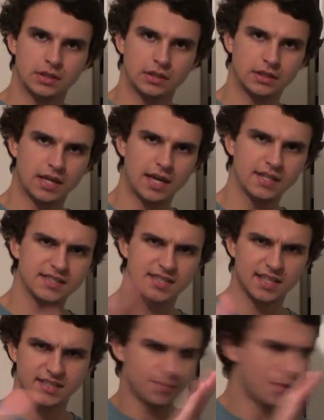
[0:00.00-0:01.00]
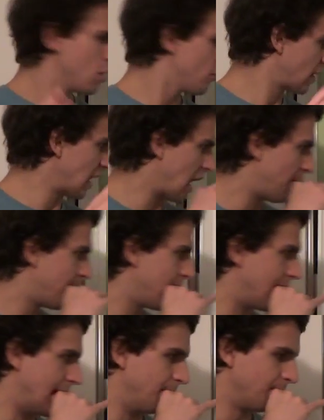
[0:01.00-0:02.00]
Okay, seeing some overlap
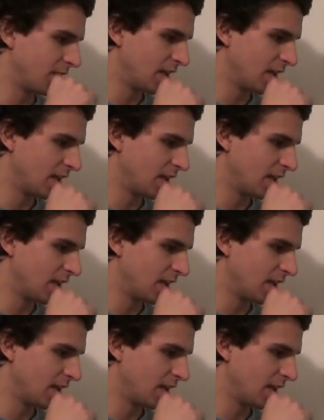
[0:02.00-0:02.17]
here.